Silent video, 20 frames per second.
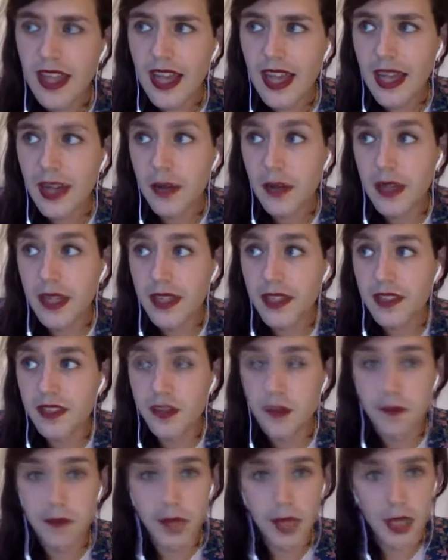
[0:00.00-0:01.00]
I went
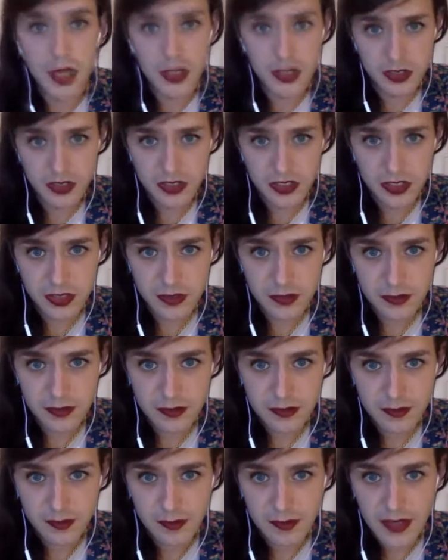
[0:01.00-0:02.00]
to bars
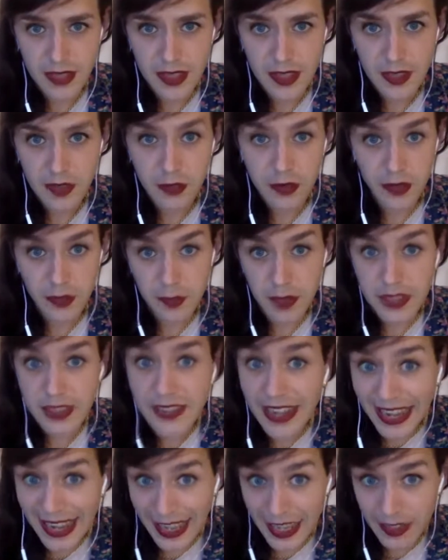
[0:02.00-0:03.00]
with my
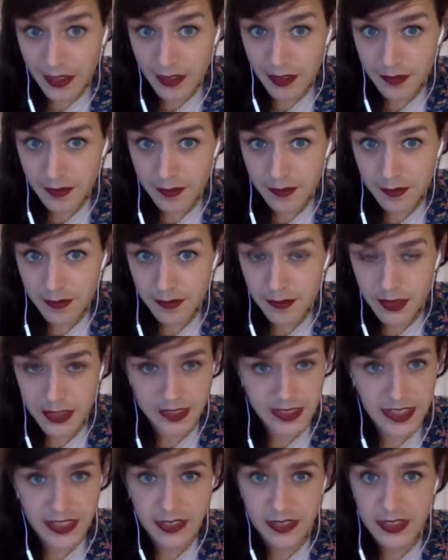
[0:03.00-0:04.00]
dad
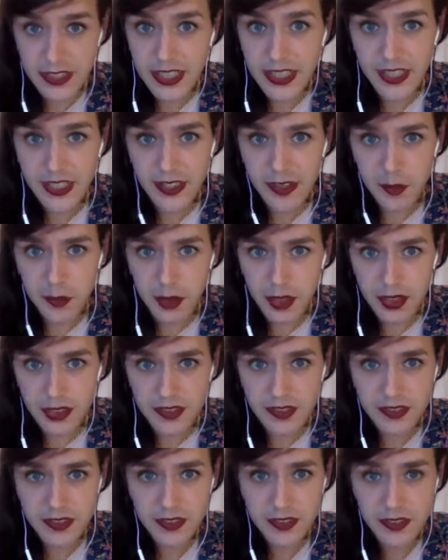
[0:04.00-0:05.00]
because I couldn't get into the
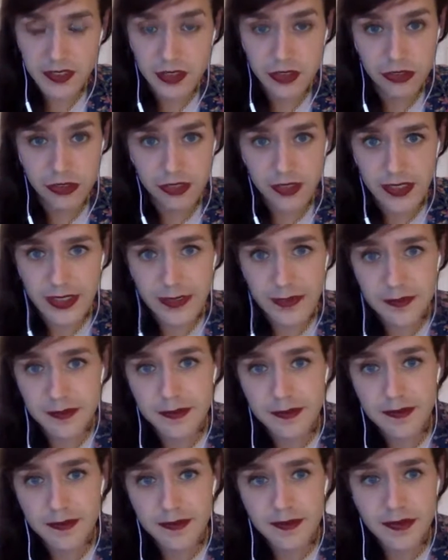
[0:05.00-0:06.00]
bars usually
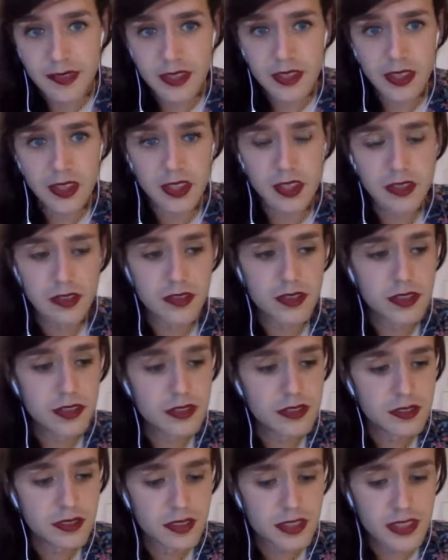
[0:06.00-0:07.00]
alone
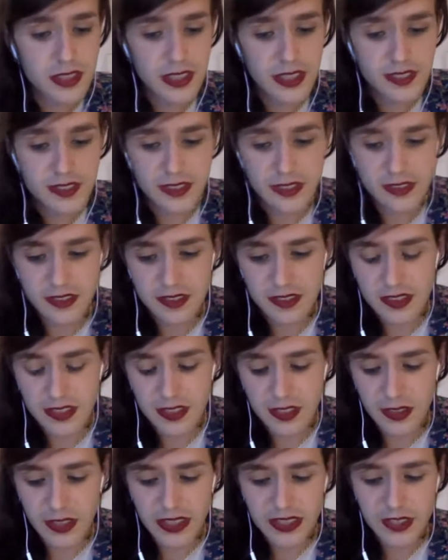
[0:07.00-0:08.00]
unless I was,
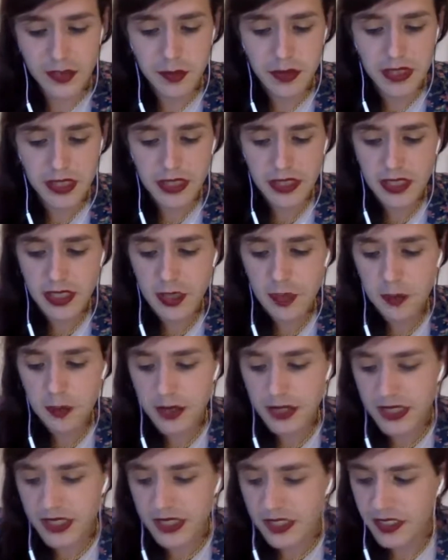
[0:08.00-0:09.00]
I had to be
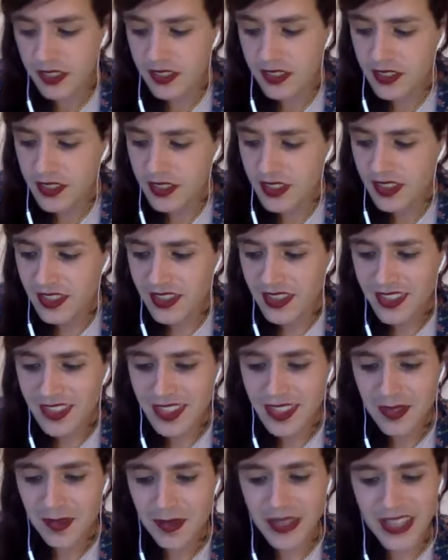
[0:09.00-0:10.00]
accompanied
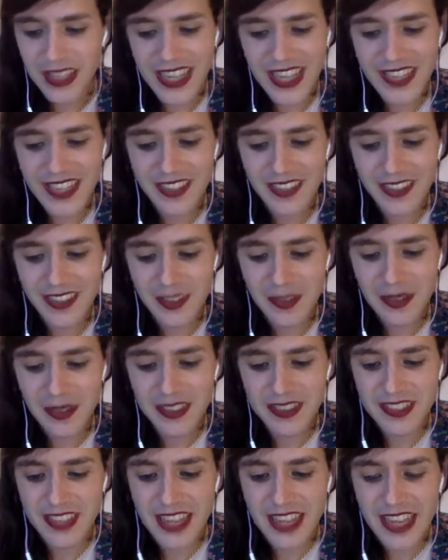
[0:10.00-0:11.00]
by an adult.
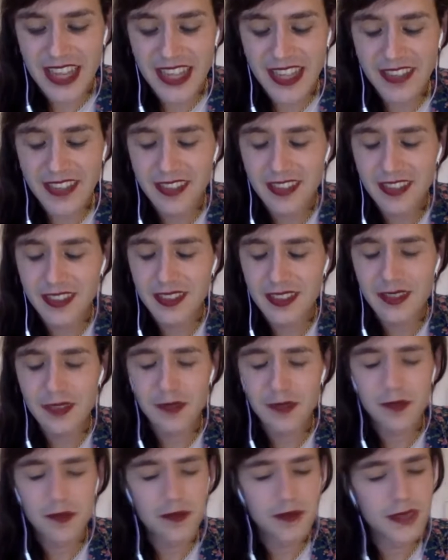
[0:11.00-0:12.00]
Dad,
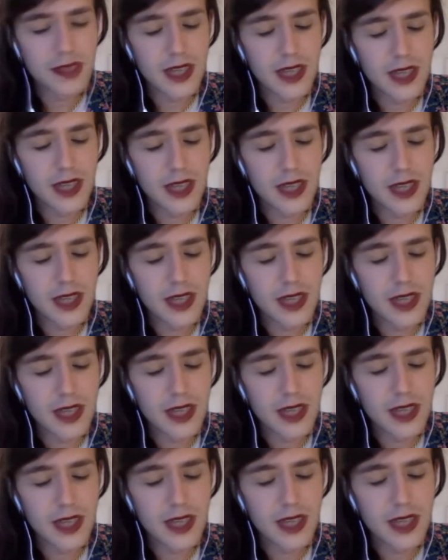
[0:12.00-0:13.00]
God bless
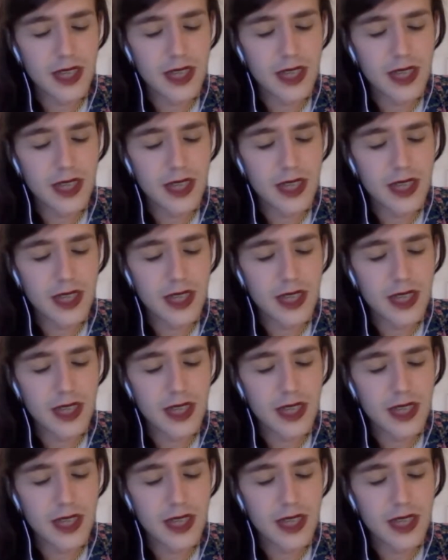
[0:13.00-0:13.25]
him,